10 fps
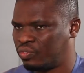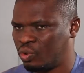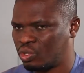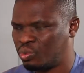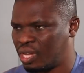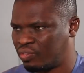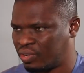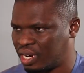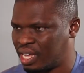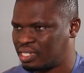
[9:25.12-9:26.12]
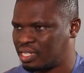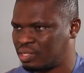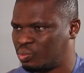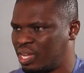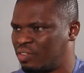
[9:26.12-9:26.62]
what we have realized
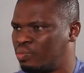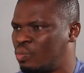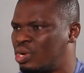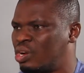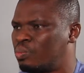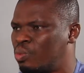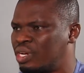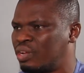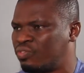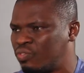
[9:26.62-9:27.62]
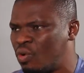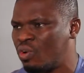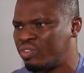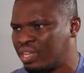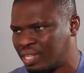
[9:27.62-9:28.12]
that we have more than
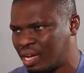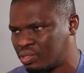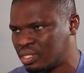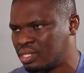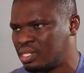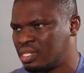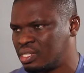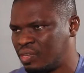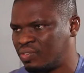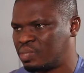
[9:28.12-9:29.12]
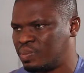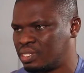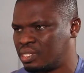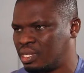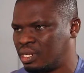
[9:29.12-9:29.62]
400,000 service
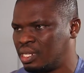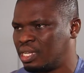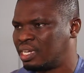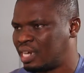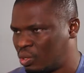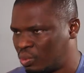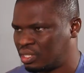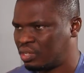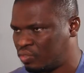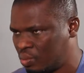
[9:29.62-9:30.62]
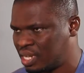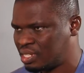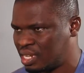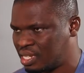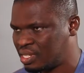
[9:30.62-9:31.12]
personnel graduated from
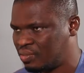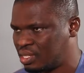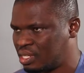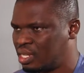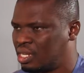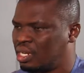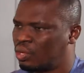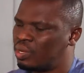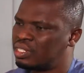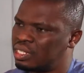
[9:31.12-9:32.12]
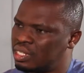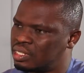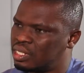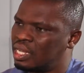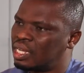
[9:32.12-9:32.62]
national service. And the question
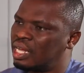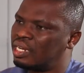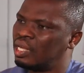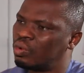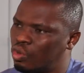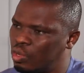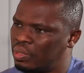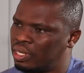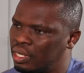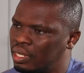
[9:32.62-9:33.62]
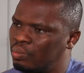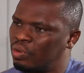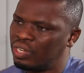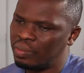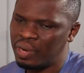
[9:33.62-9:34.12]
is, can the economy,
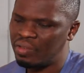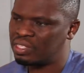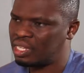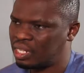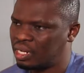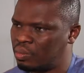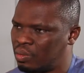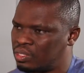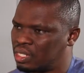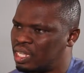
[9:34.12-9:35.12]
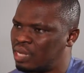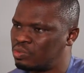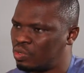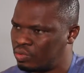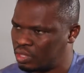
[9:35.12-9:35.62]
both the private sector and the public sector,
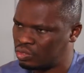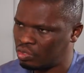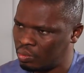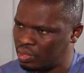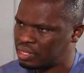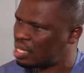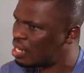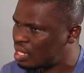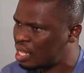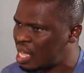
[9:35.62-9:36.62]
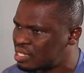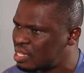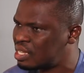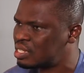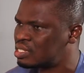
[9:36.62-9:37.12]
absorb these numbers? And the
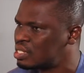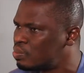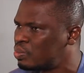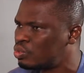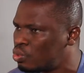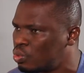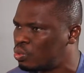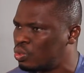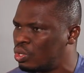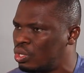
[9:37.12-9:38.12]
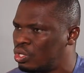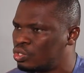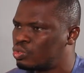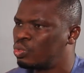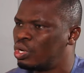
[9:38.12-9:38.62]
answer is simple no.
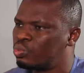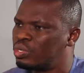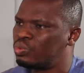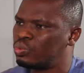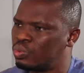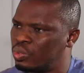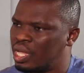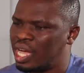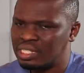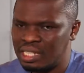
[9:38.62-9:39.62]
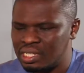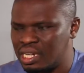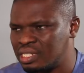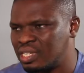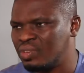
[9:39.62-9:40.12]
So what do we do? As
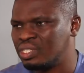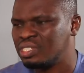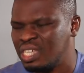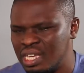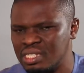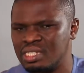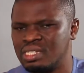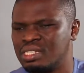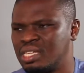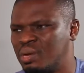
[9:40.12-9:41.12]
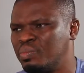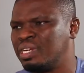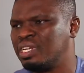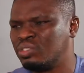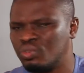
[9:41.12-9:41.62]
national service, yes, it is our
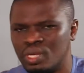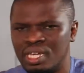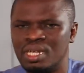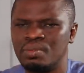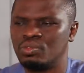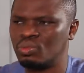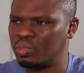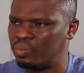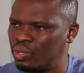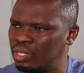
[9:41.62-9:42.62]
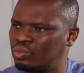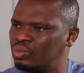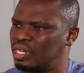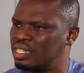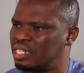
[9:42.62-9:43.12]
mandate to get them to deploy to
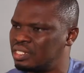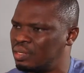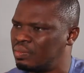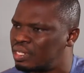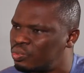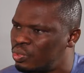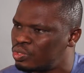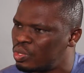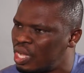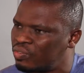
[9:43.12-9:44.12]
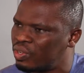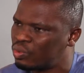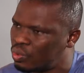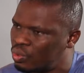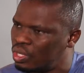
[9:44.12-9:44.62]
do national service, but we also have a
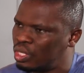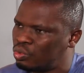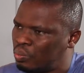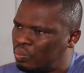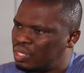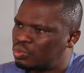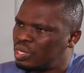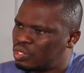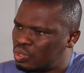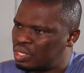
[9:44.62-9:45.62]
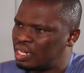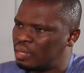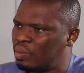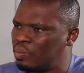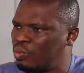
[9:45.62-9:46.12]
role to play to ensure that the
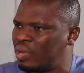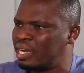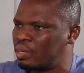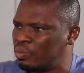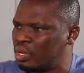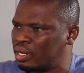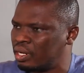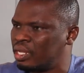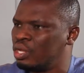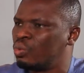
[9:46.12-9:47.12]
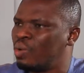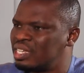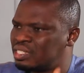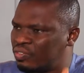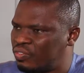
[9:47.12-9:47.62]
people we are deploying,
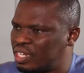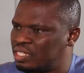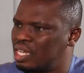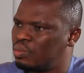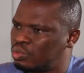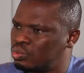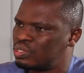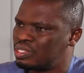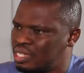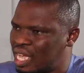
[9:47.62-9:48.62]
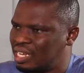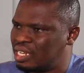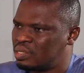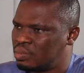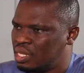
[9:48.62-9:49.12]
once they finish, they're able to at
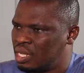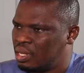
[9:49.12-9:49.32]
least